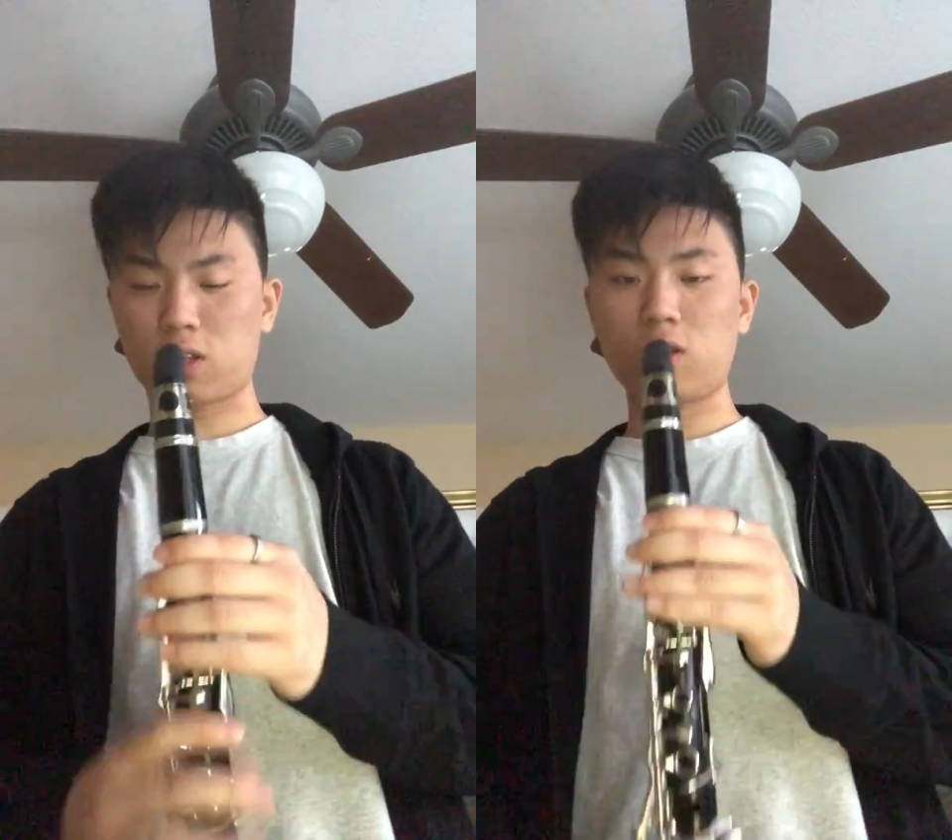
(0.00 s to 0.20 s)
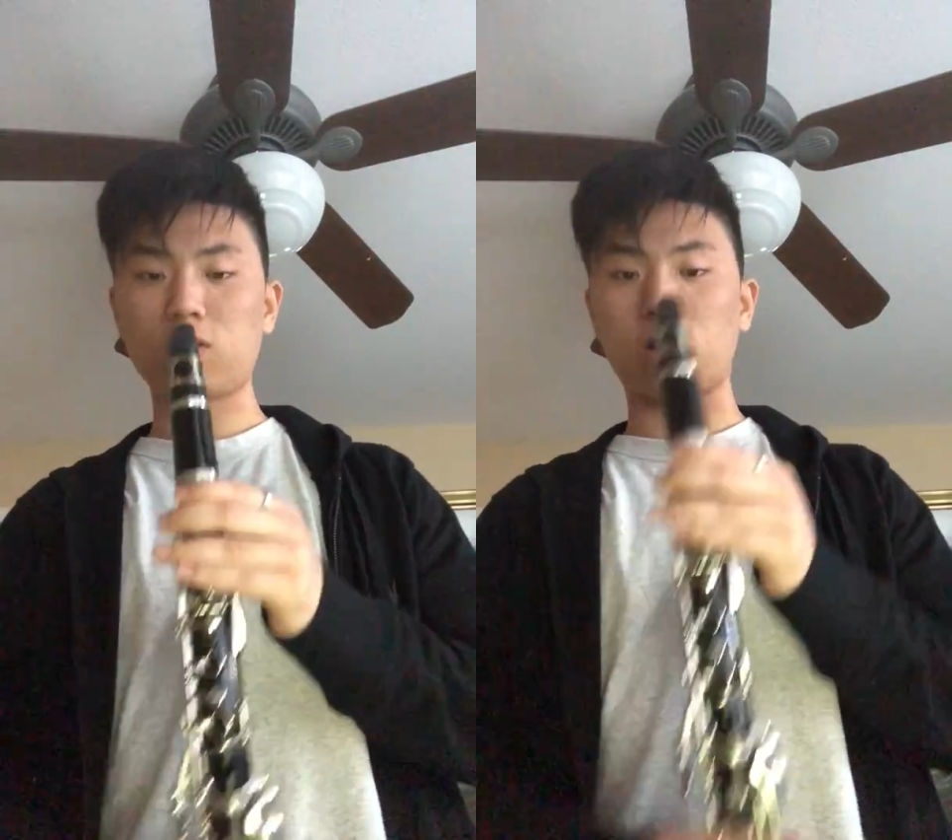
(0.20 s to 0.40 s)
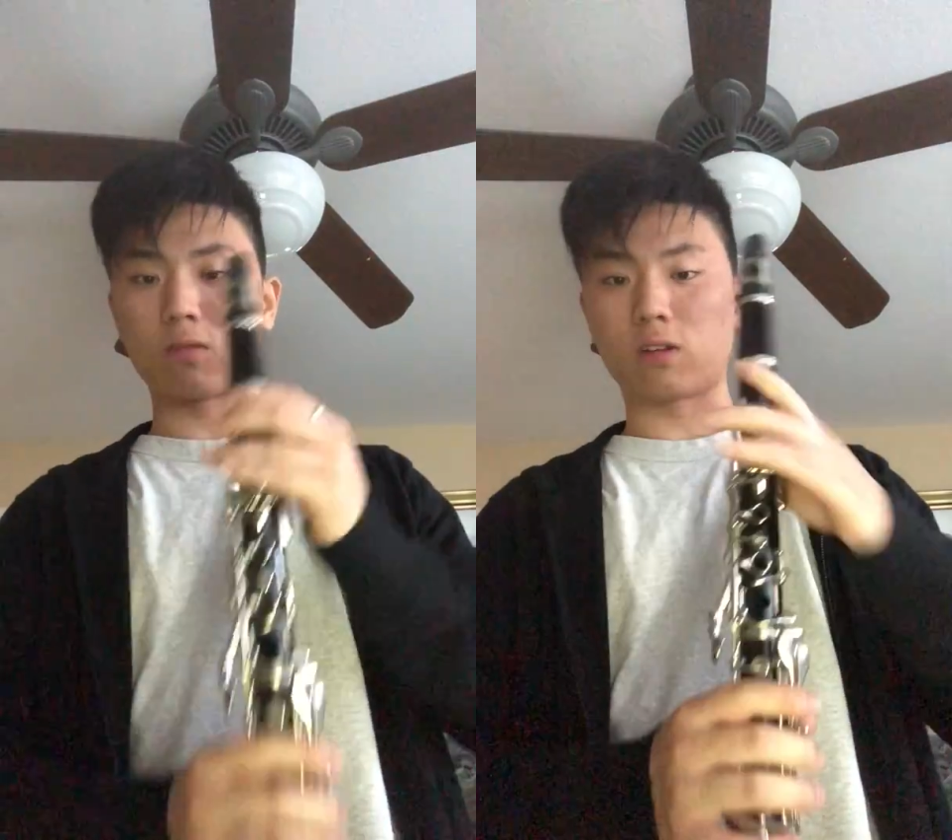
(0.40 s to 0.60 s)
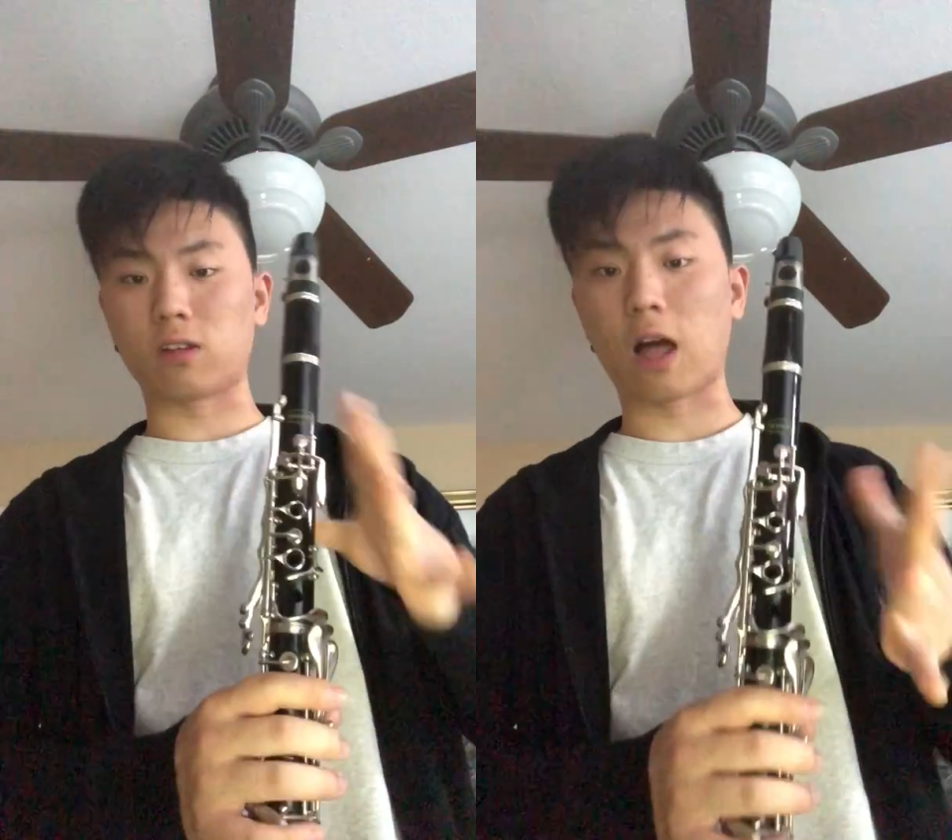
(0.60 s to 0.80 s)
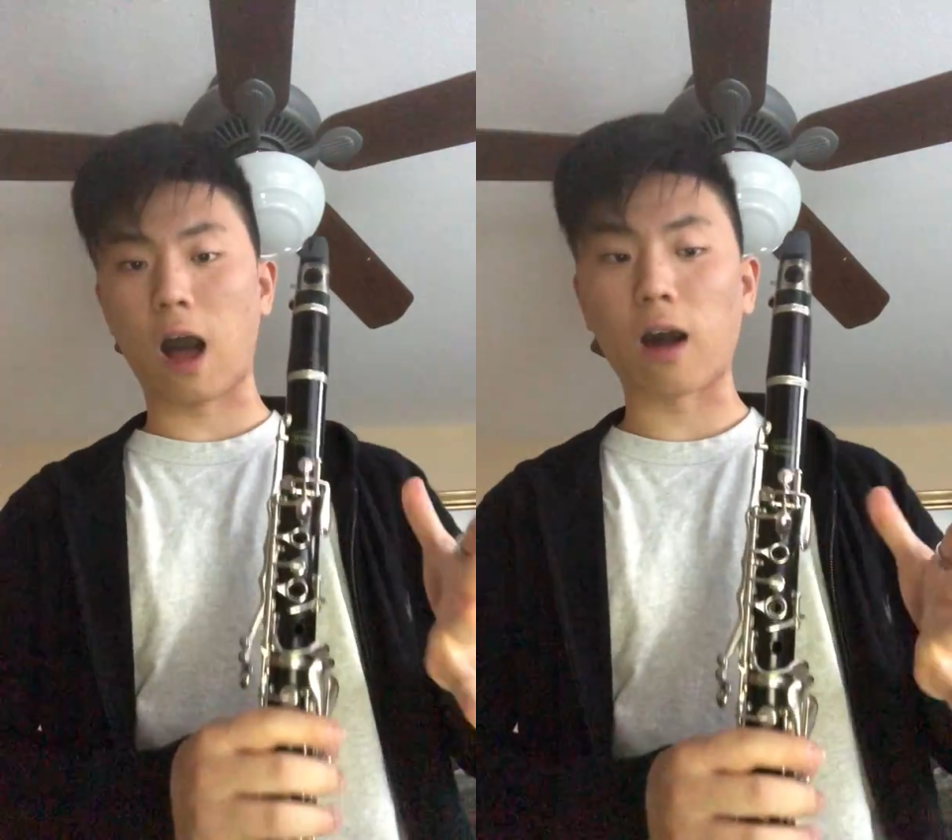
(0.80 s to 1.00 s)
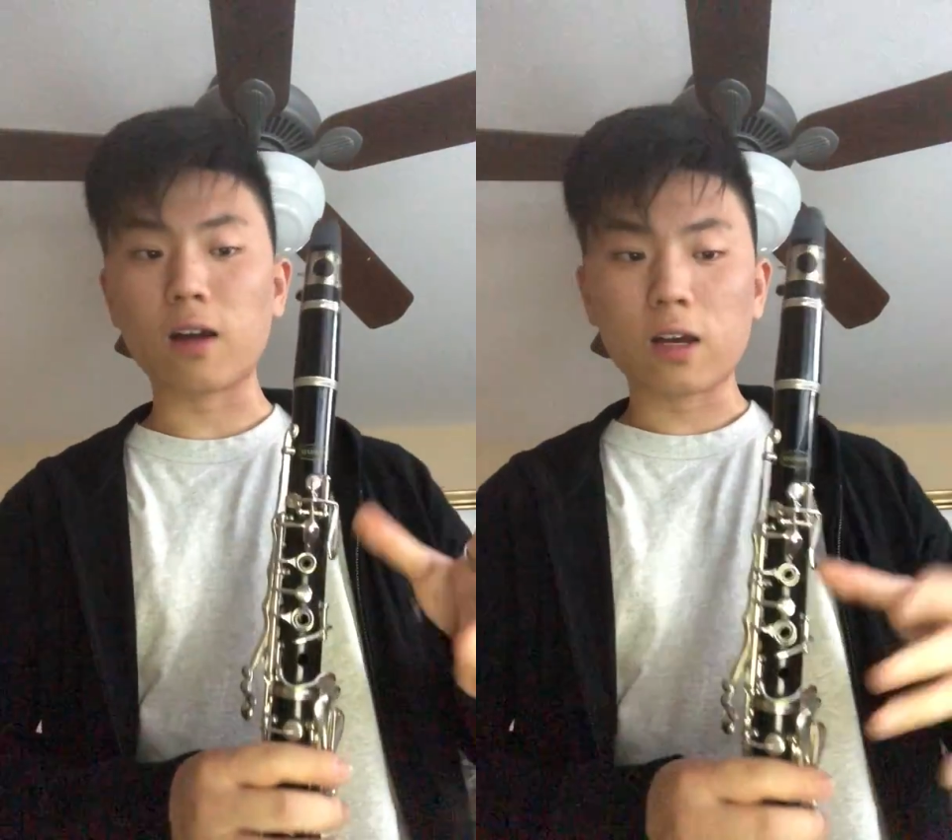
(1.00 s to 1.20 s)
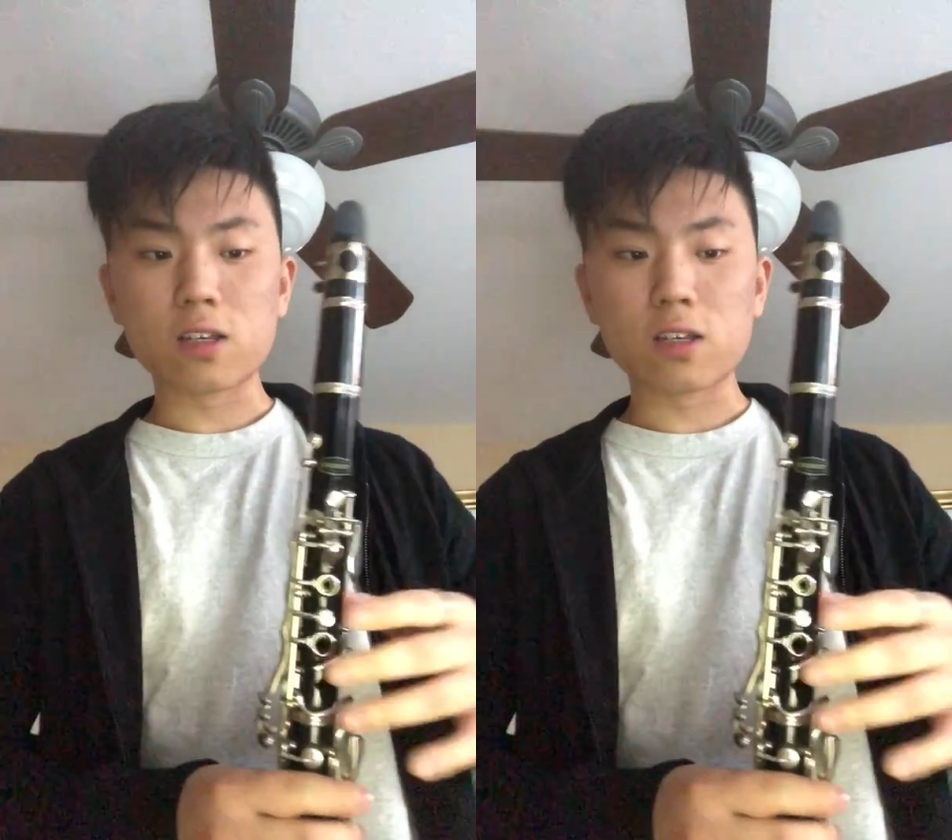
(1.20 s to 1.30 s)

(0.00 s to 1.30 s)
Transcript: a new note, la.